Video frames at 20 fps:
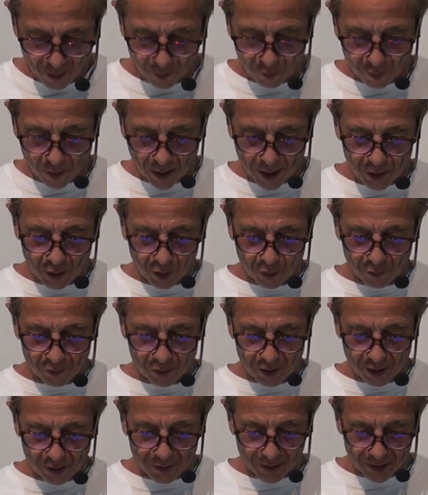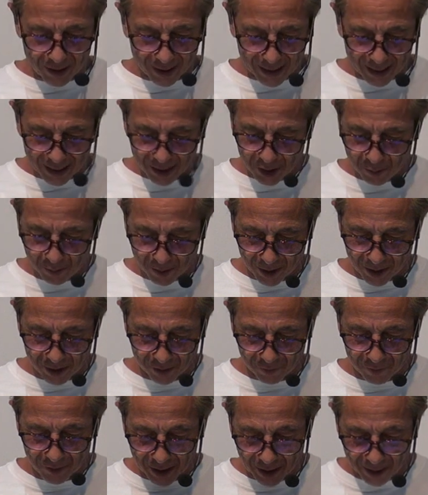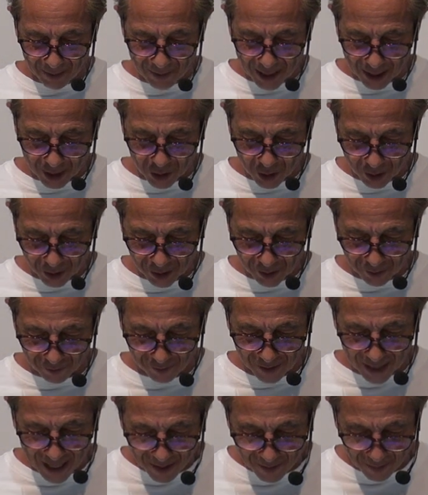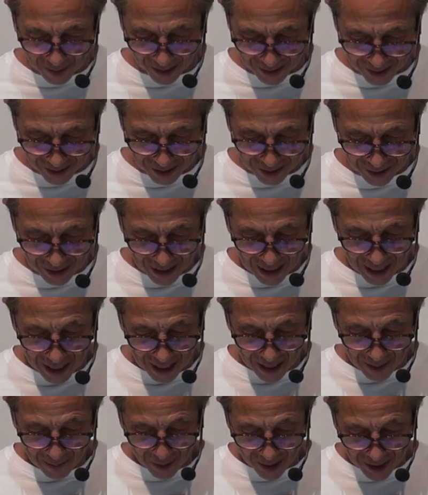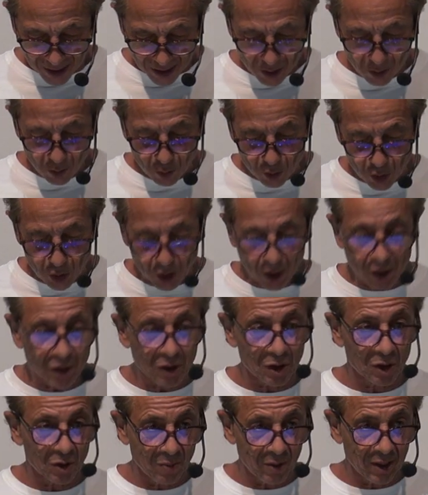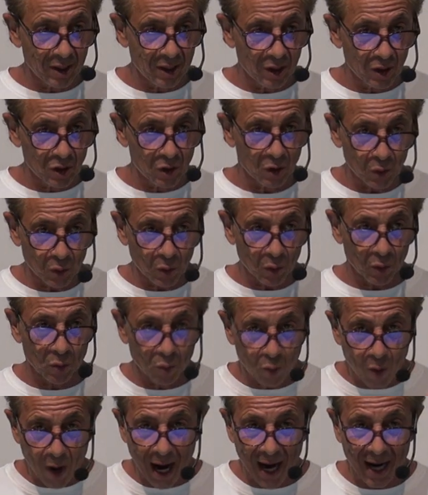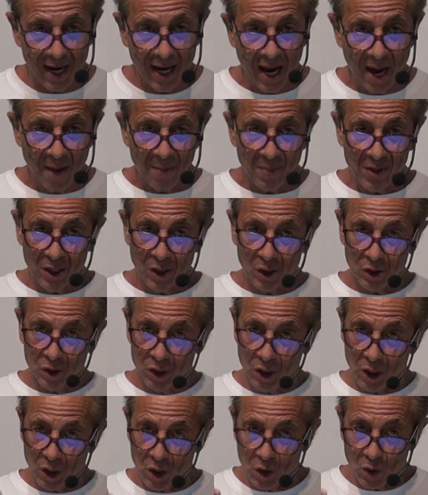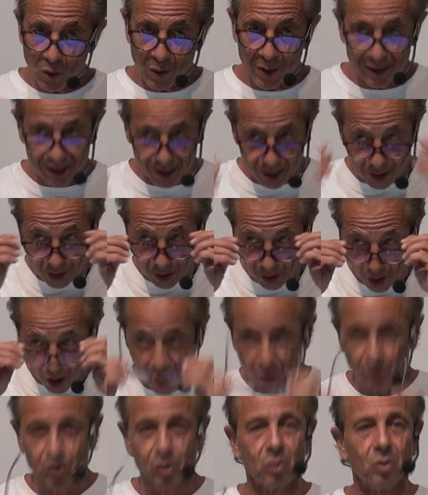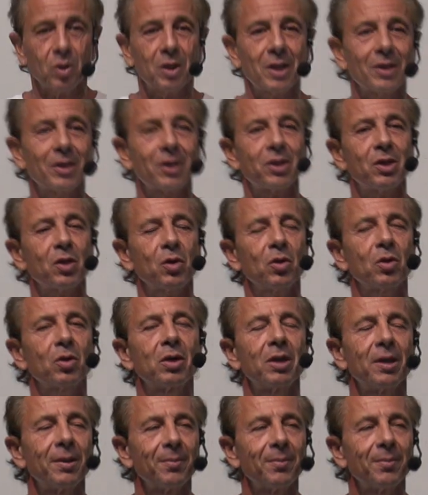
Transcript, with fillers: For I know of nothing against myself, yet I'm not justified by this. But he who judges me is the Lord. Why? Because the anointing is also considered,